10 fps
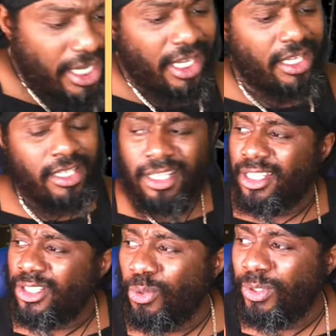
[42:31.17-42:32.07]
Yeah,
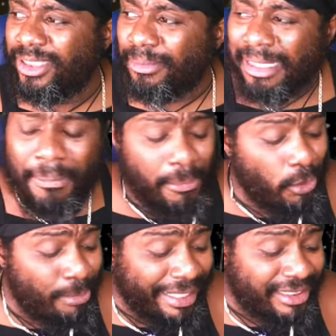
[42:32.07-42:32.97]
due to some type of
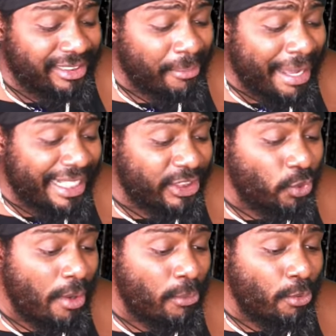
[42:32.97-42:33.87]
moon magic. Somebody is
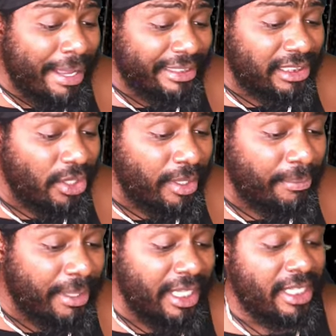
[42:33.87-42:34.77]
doing moon magic on
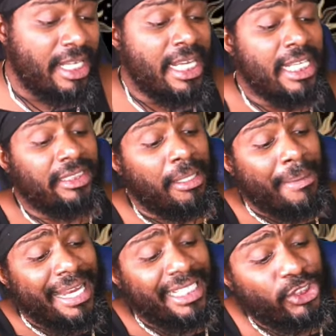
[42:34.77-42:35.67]
him, man.
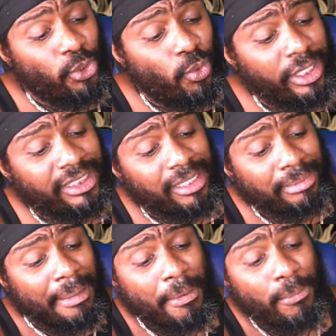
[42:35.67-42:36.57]
Somebody is doing
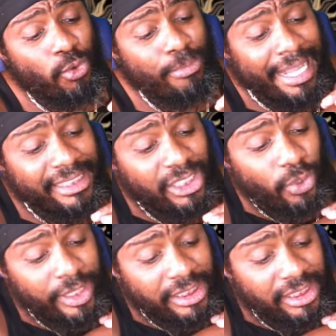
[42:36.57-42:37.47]
some type of moon magic
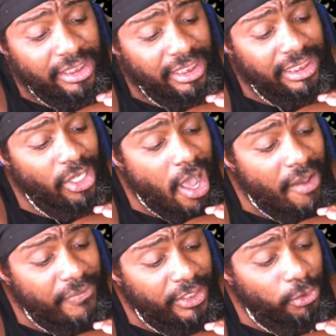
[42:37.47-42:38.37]
on this
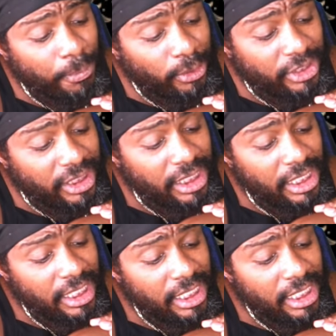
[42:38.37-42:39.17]
law official person.